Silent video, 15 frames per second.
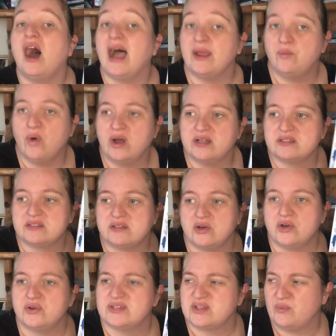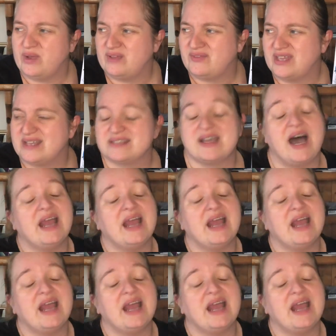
Is it Way of Kings?